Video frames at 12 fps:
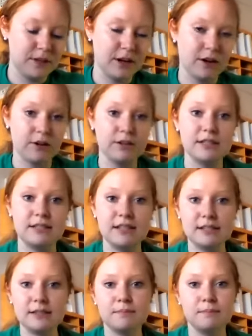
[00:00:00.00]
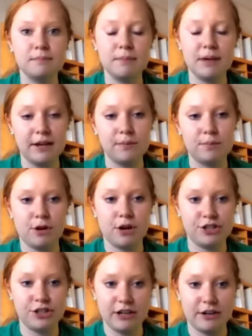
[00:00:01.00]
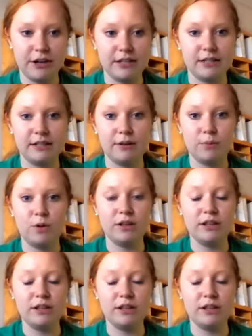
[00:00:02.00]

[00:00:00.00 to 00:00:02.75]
there are the 6 main project areas, and then